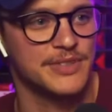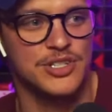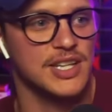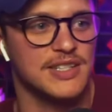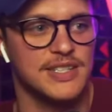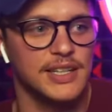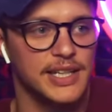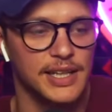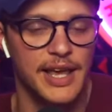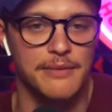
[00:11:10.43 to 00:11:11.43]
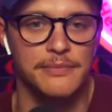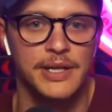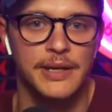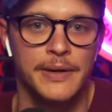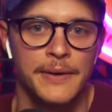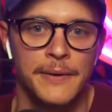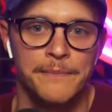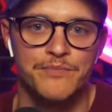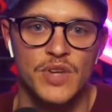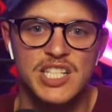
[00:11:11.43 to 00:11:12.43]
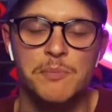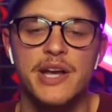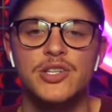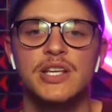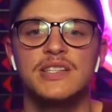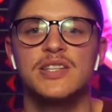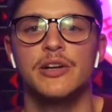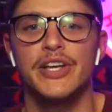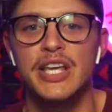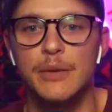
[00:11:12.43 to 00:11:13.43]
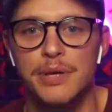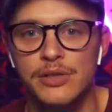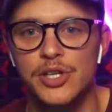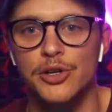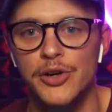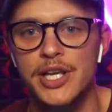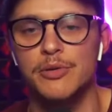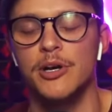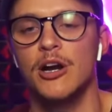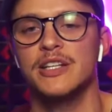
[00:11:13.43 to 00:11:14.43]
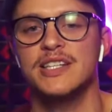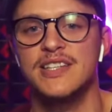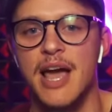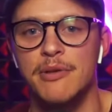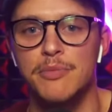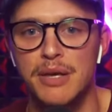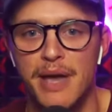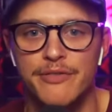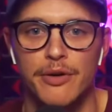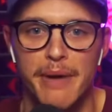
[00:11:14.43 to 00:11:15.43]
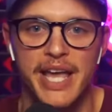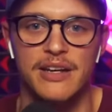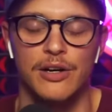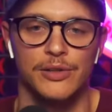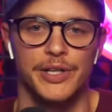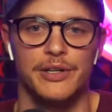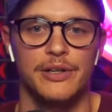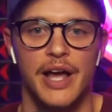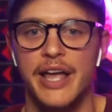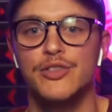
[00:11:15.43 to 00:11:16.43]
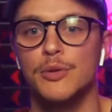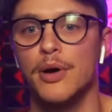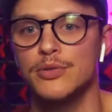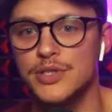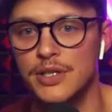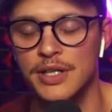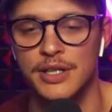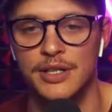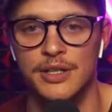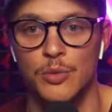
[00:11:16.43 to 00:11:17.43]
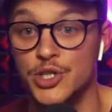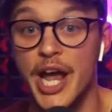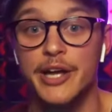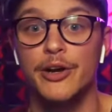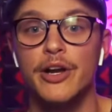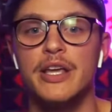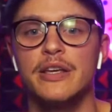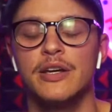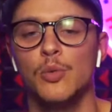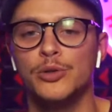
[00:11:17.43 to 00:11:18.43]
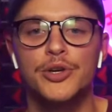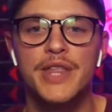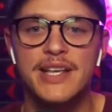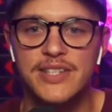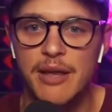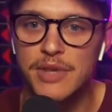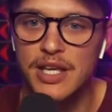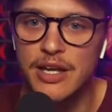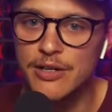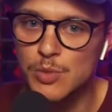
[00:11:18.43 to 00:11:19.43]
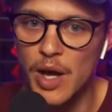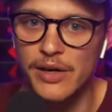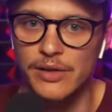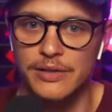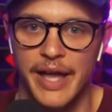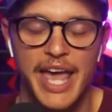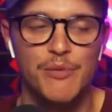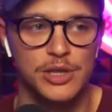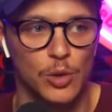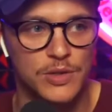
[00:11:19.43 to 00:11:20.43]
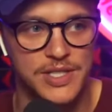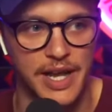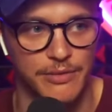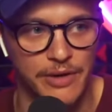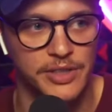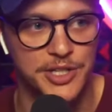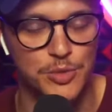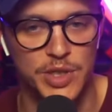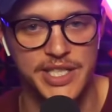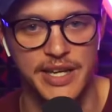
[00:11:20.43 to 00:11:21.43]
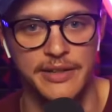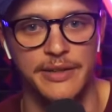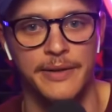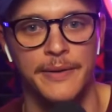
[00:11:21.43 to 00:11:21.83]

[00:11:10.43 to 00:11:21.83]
Just a silly claim. Especially considering he appealed to Greek regarding the Sabbath being made for man earlier, anthropos, which I agree, we'll do that same thing here as well, and with Lord's Day in Revelation 1:10.